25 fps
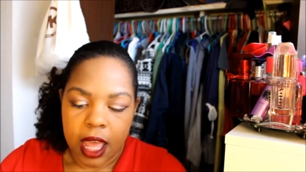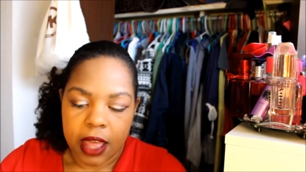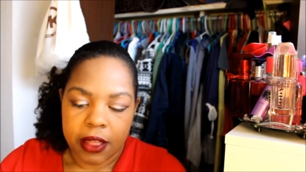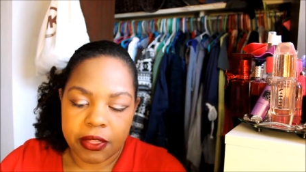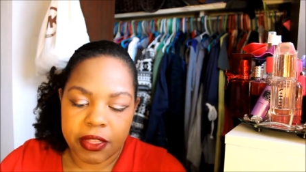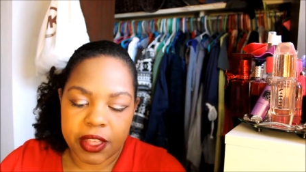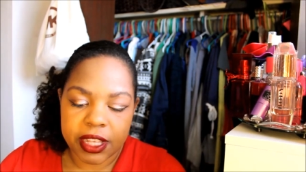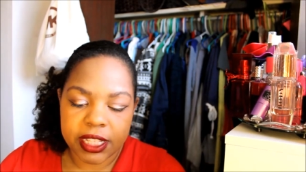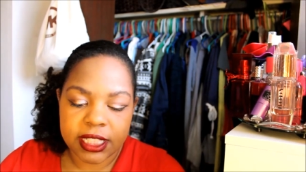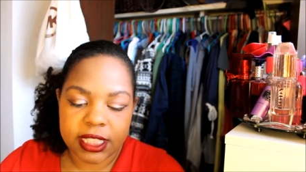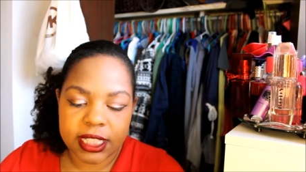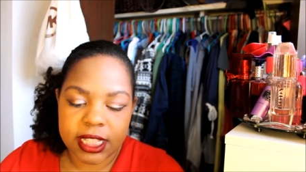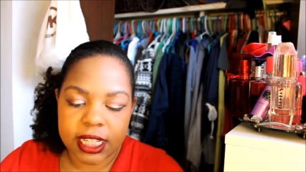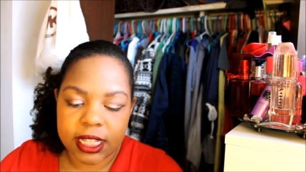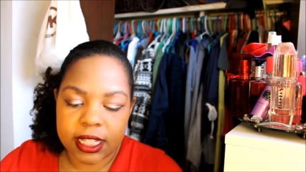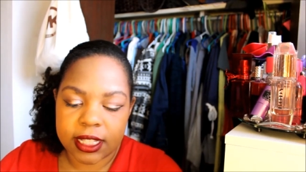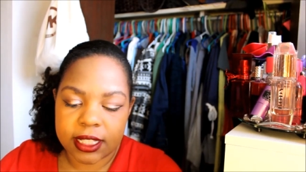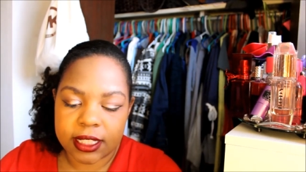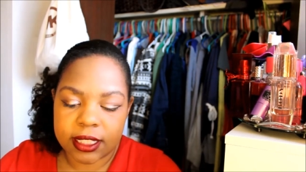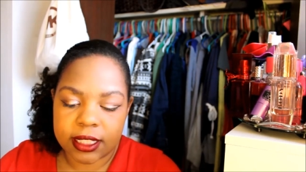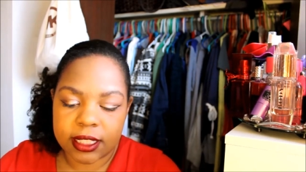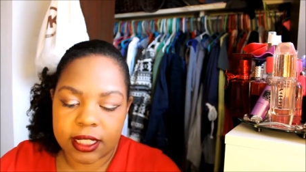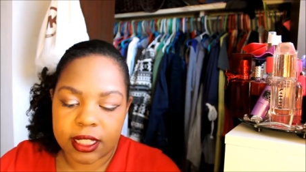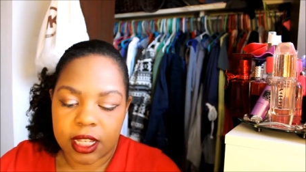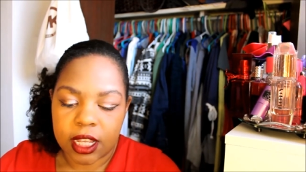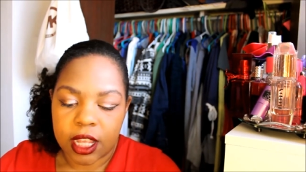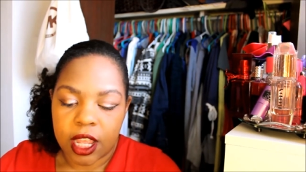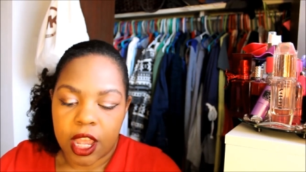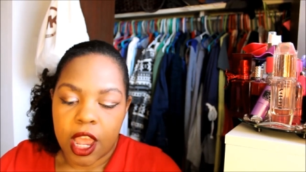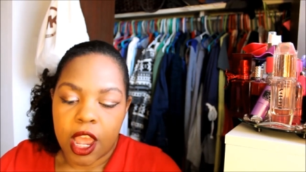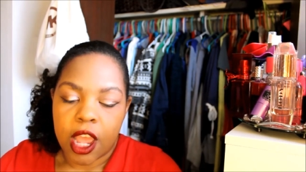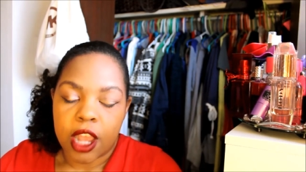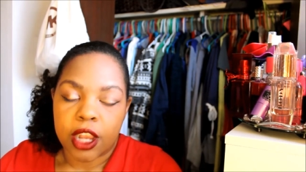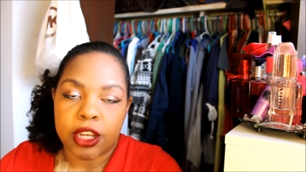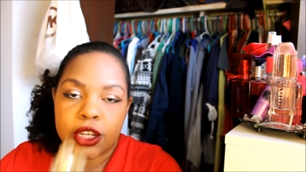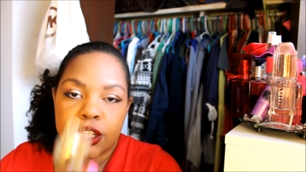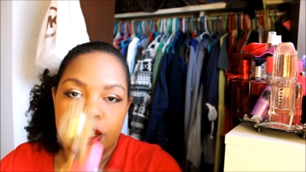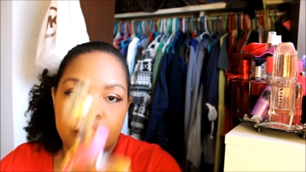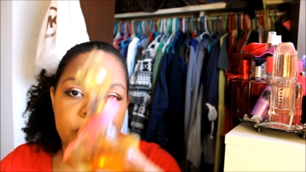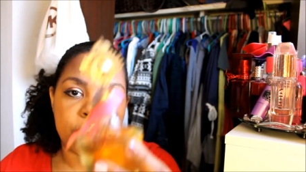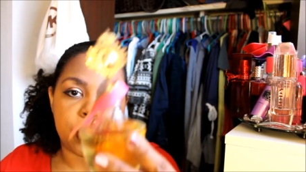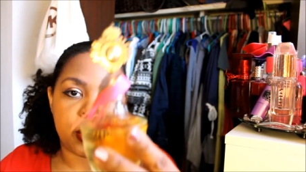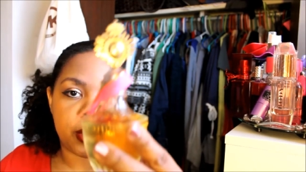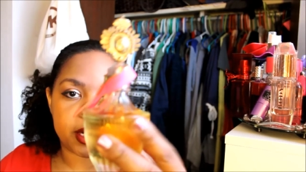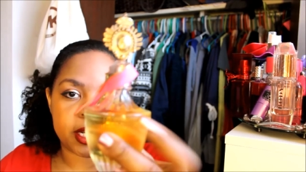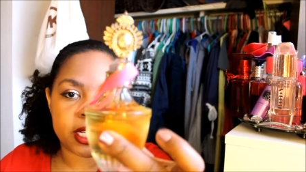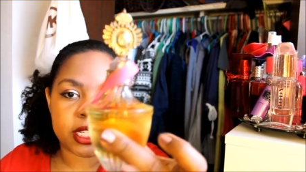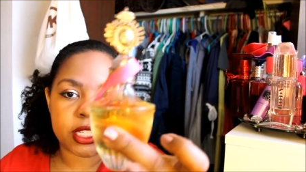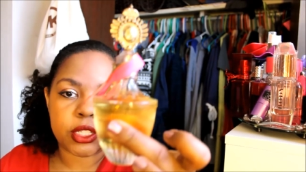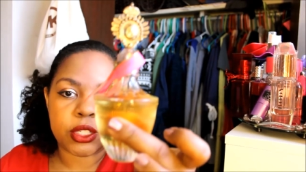This is
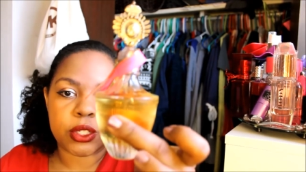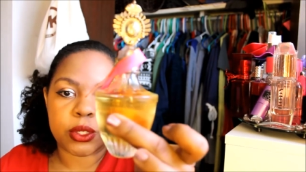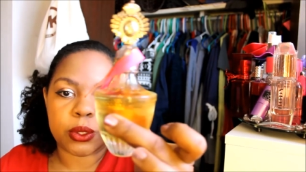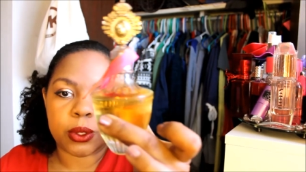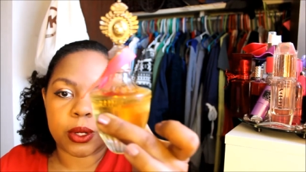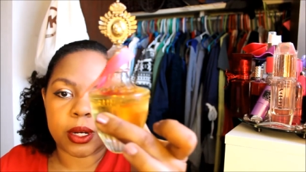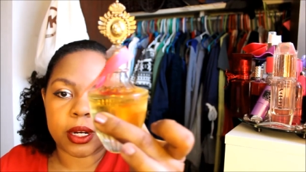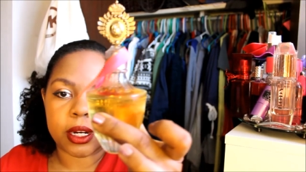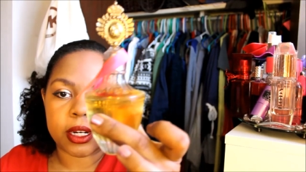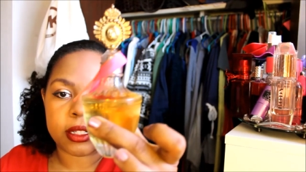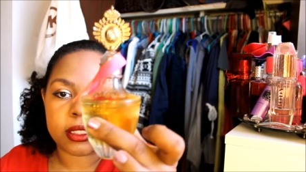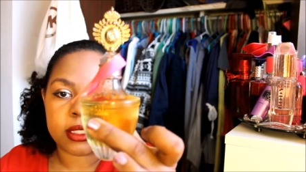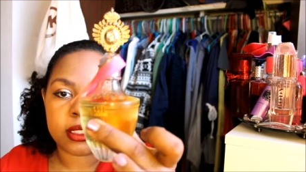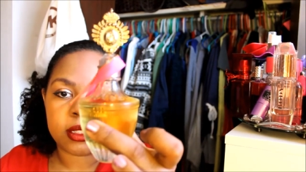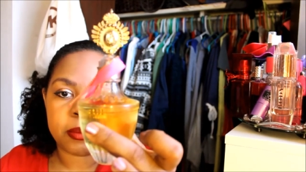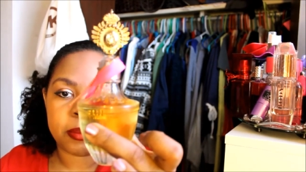Couture Couture